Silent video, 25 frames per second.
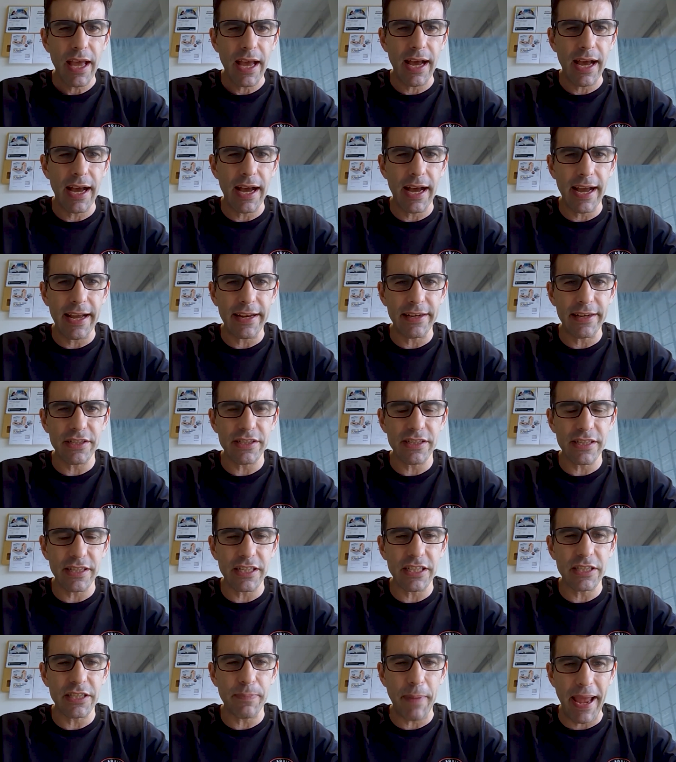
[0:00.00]
and just
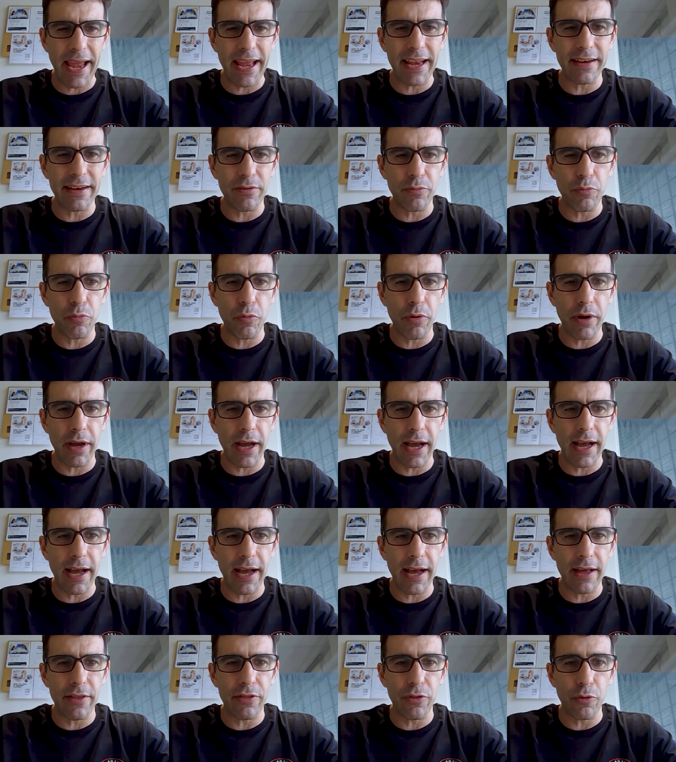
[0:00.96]
expand
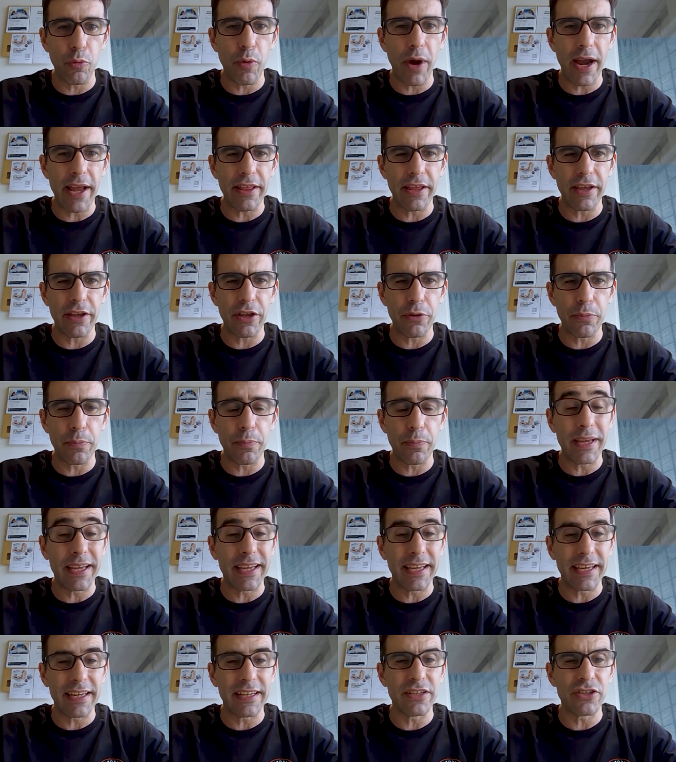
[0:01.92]
the way that you
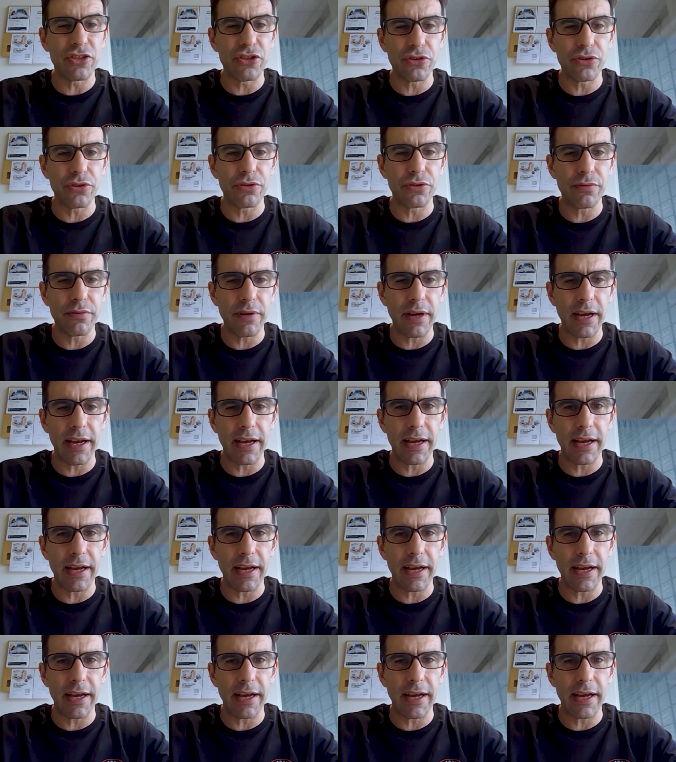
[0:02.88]
begin to